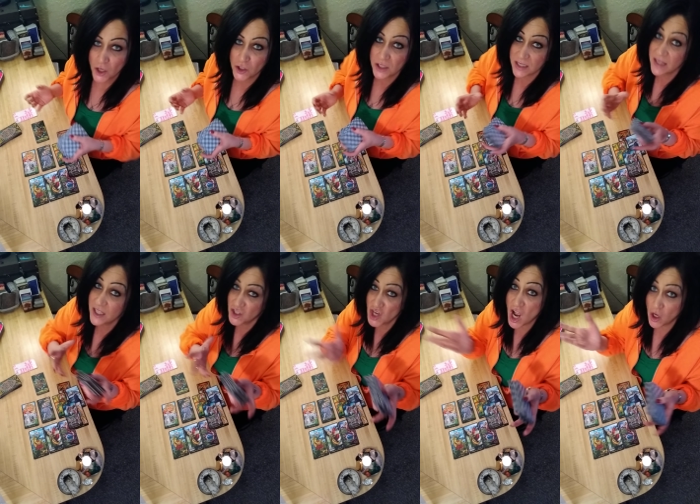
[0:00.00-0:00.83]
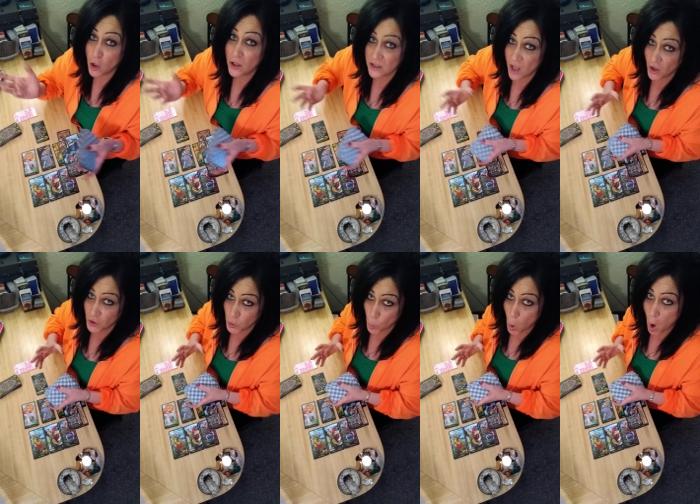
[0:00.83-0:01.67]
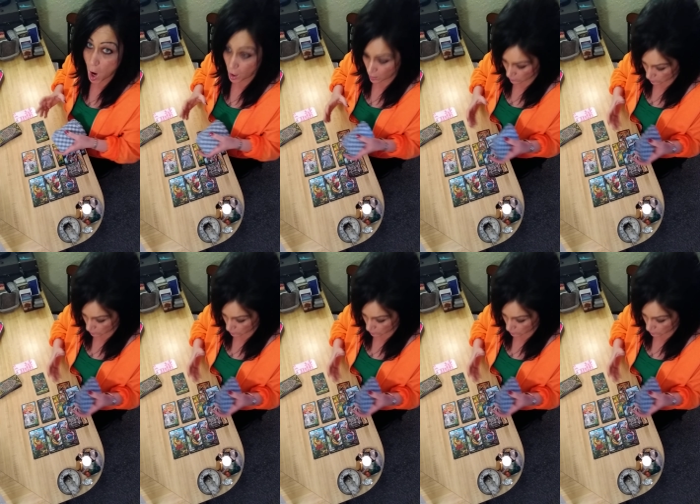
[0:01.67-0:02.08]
You're just in the jungle is all you are.